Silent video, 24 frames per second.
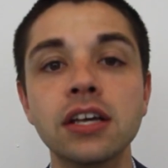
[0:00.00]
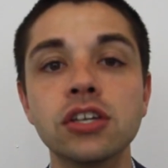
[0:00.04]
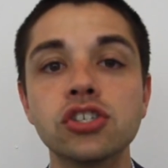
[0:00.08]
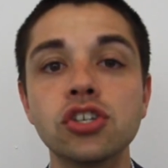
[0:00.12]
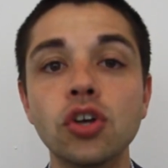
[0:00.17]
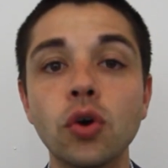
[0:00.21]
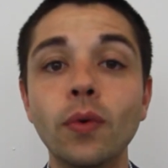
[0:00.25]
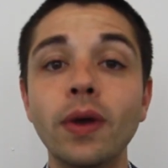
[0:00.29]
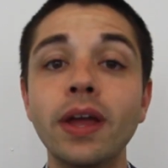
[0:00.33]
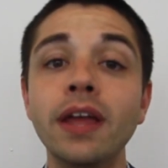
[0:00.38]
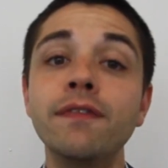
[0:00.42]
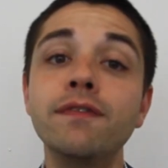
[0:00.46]

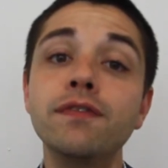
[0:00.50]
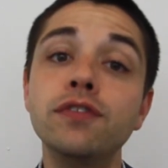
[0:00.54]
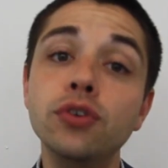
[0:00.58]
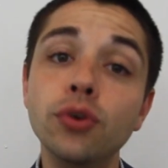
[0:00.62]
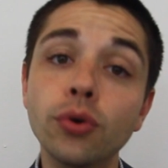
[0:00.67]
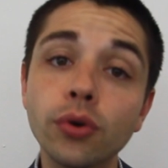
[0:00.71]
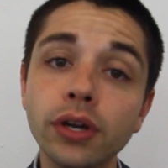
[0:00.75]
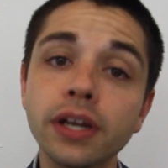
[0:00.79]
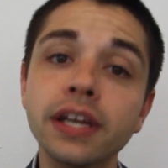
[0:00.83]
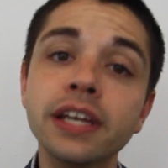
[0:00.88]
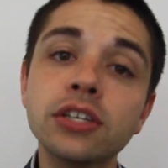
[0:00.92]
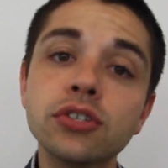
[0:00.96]
So if
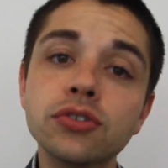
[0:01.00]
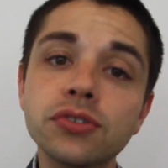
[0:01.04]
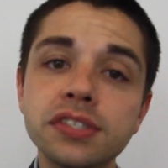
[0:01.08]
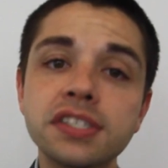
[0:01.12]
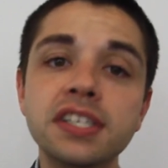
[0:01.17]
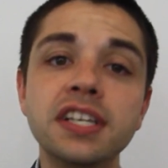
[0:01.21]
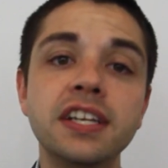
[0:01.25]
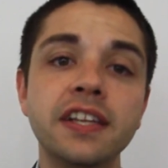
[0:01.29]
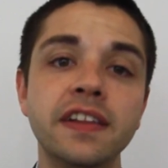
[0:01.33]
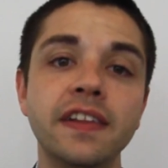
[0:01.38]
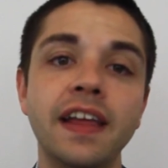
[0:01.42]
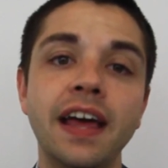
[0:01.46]
you're
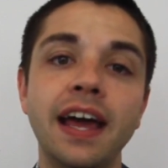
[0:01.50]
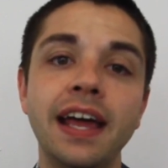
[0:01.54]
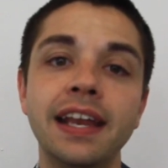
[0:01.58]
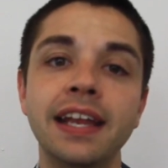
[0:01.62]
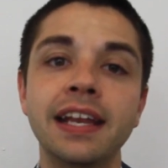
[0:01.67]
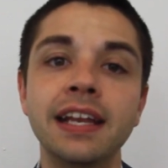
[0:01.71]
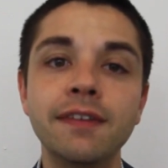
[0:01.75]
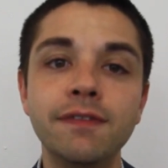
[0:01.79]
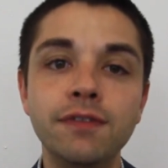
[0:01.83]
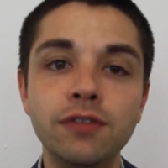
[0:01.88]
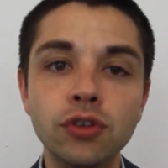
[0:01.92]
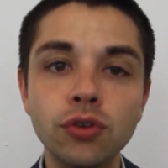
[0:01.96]
interested in that,
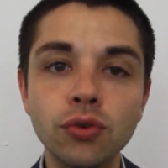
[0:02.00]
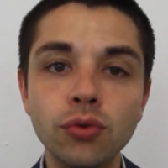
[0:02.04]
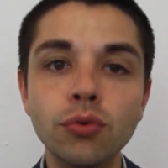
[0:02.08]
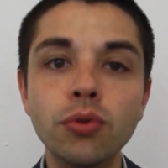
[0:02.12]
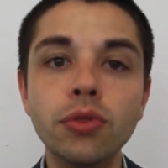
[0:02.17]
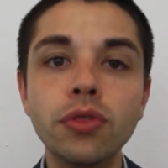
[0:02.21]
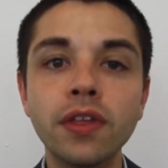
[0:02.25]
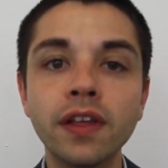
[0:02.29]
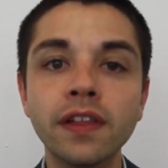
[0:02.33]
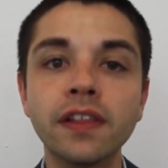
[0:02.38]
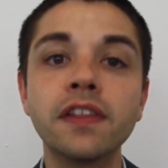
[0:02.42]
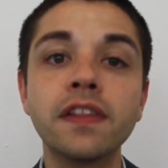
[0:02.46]
and if you
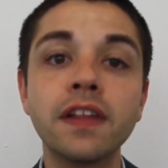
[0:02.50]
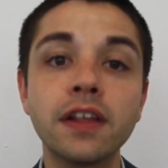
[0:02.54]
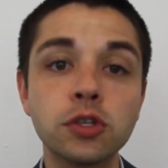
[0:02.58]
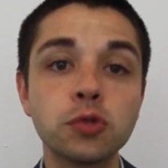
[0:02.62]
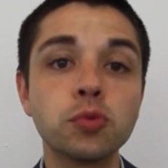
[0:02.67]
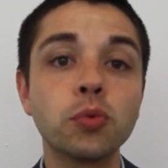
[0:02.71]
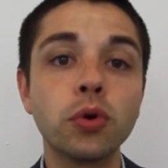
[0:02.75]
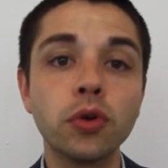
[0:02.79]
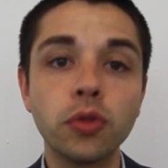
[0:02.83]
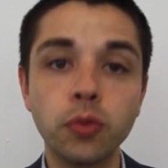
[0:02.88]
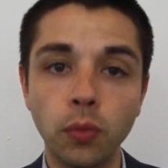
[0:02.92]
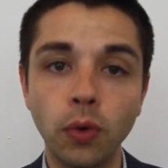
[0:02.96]
think that that's
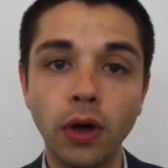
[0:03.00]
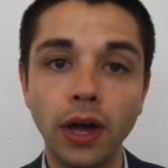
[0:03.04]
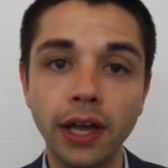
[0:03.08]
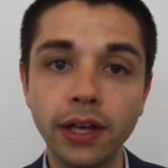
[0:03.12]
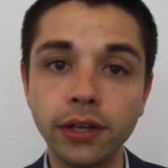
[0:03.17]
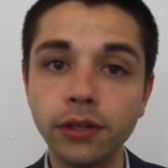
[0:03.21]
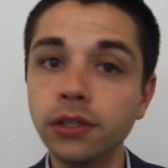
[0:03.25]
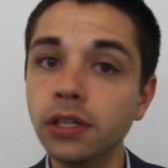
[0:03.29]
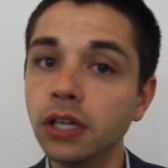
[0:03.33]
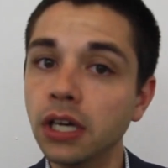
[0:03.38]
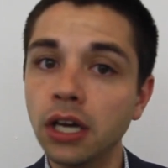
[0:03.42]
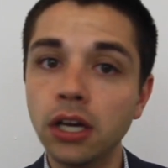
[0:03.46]

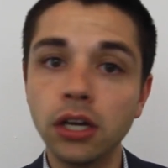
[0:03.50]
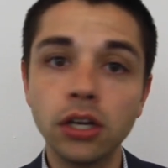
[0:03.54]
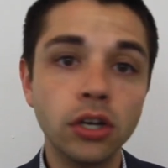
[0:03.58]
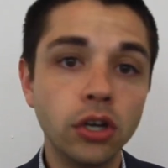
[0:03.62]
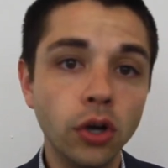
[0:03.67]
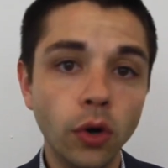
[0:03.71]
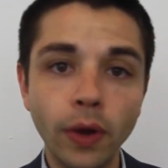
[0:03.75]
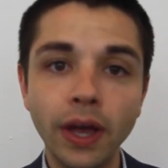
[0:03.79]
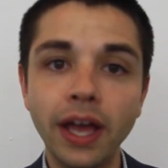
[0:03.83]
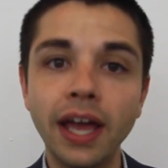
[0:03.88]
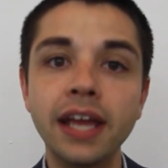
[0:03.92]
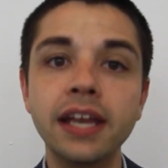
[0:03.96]
worthwhile,
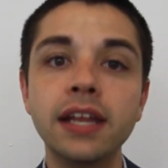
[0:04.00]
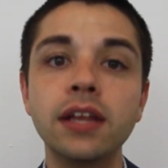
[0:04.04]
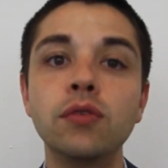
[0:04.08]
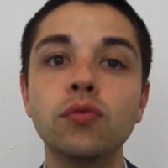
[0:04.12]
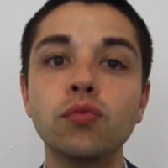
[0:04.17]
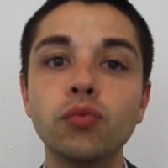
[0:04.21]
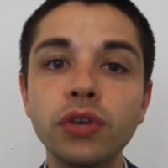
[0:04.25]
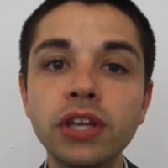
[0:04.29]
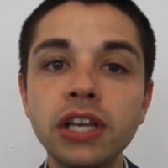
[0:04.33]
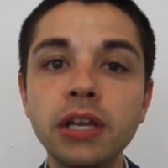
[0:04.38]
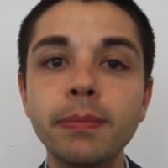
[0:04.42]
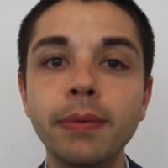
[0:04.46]
go ahead
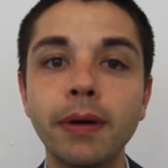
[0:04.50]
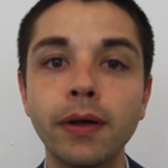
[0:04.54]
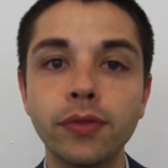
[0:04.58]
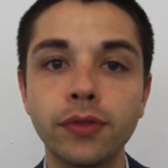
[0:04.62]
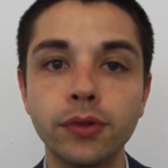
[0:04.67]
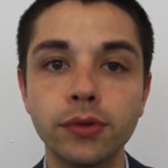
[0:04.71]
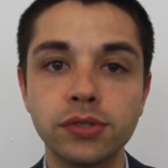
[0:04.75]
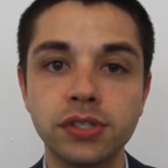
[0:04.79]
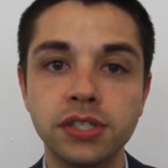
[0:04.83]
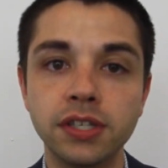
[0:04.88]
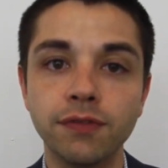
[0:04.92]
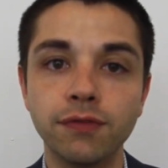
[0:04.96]
and read about
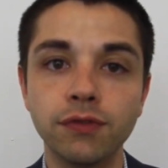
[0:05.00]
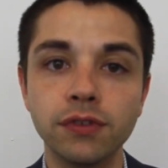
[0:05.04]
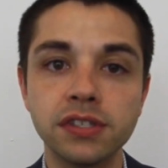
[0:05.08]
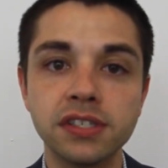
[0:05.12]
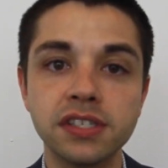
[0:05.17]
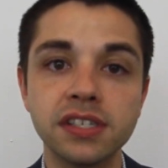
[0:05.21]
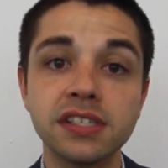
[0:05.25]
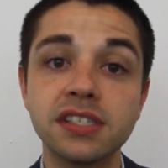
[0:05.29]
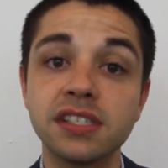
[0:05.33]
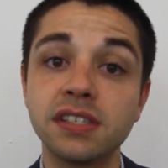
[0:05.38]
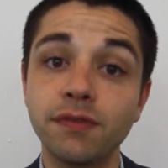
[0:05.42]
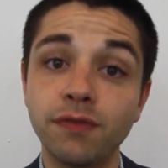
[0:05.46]
those
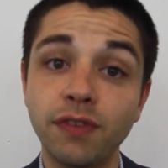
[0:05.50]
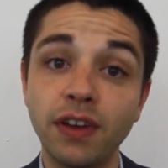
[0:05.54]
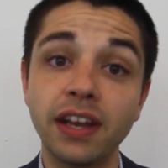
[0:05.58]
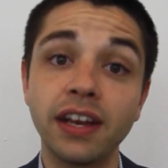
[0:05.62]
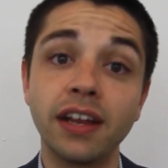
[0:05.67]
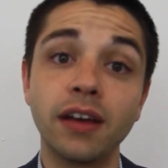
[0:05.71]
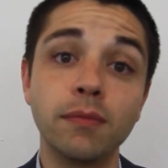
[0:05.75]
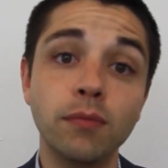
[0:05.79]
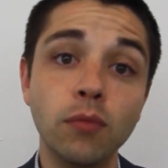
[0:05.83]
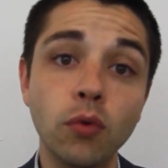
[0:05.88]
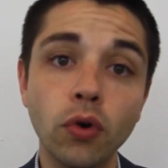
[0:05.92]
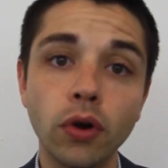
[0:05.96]
differences to find
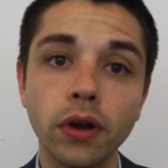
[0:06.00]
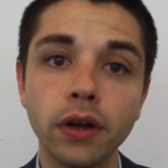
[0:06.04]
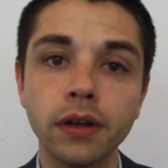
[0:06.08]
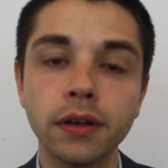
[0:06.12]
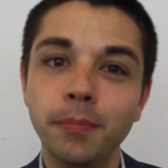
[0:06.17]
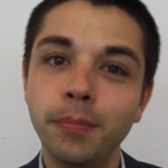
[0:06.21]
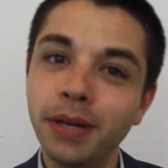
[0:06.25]
out more.